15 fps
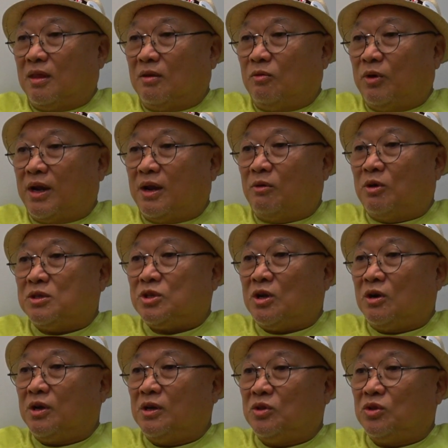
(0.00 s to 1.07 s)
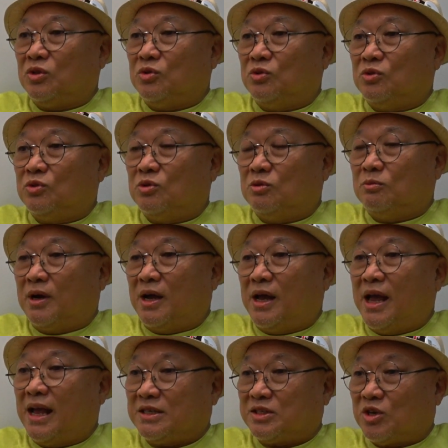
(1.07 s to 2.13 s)
When I was talking to my
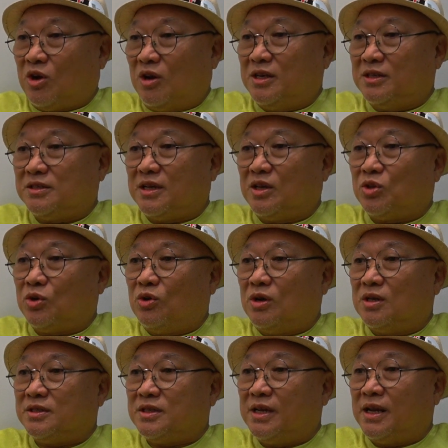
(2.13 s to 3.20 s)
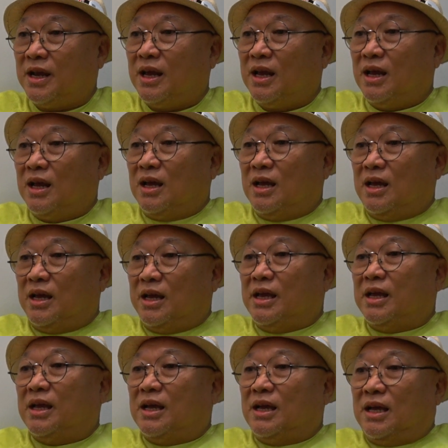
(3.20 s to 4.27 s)
ex-colleagues, I told her, I said, hey,
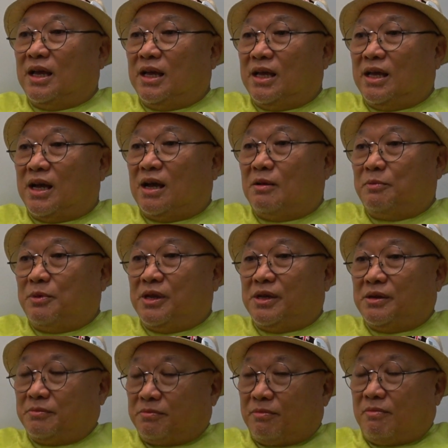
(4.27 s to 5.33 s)
I'll be